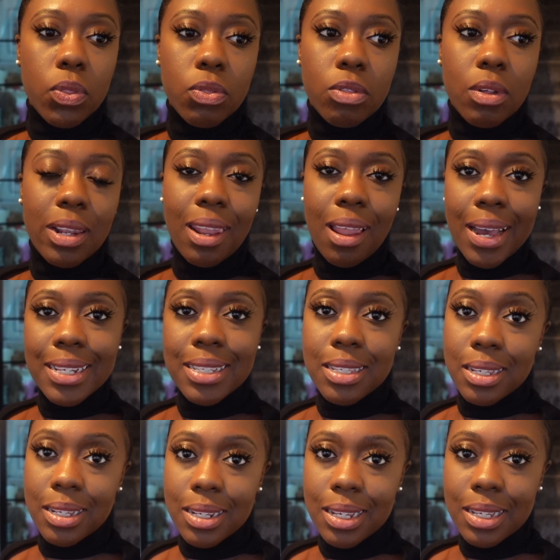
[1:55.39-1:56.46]
the
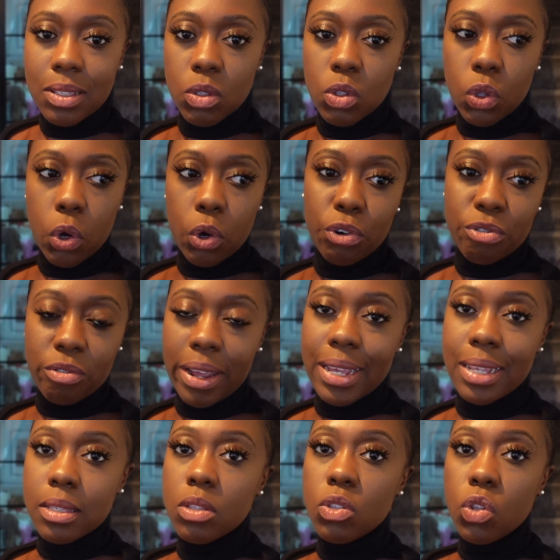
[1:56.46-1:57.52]
lighting is not great.
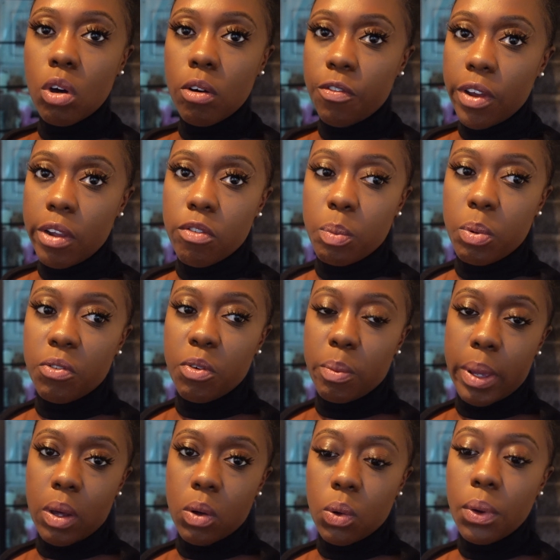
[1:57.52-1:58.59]
It's not favourable for me
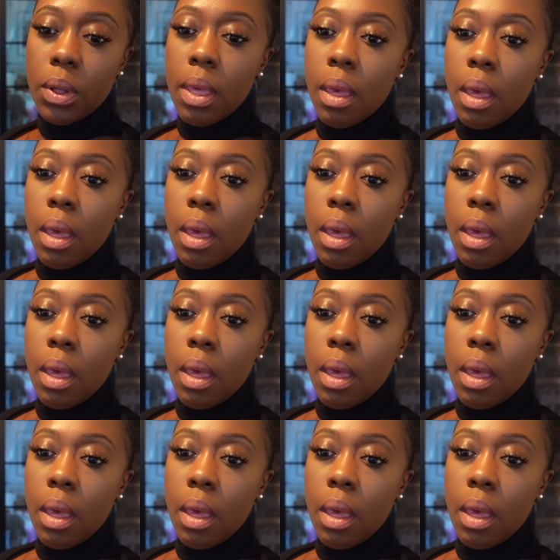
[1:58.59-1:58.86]
at all.